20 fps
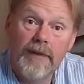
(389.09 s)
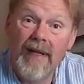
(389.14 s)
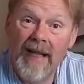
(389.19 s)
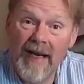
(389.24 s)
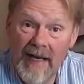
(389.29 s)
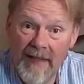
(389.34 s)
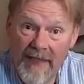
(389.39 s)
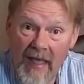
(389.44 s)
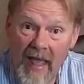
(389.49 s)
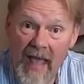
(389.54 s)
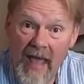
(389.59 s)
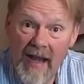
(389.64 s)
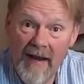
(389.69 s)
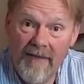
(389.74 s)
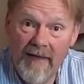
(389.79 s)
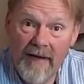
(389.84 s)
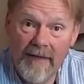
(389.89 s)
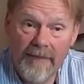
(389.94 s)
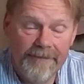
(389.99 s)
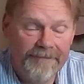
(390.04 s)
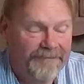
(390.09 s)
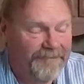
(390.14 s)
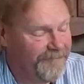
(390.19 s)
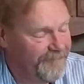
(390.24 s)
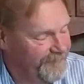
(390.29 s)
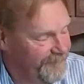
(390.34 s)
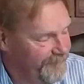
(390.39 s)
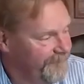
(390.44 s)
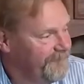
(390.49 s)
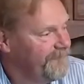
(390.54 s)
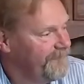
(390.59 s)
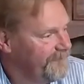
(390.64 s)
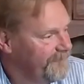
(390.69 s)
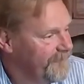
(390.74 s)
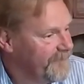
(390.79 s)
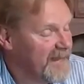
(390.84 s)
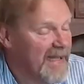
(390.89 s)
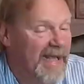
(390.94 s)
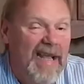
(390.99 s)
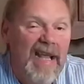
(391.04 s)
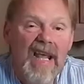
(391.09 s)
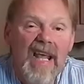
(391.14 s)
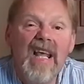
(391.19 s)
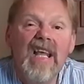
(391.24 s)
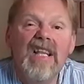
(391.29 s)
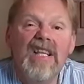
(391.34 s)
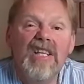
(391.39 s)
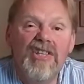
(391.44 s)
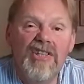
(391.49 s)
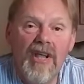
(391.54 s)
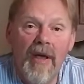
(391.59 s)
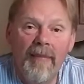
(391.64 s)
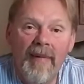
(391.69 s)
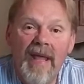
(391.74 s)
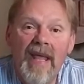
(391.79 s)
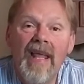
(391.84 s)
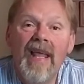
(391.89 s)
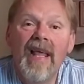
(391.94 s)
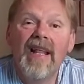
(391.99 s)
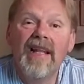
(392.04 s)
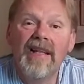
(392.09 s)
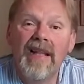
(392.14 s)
And at the head of it, Jimmy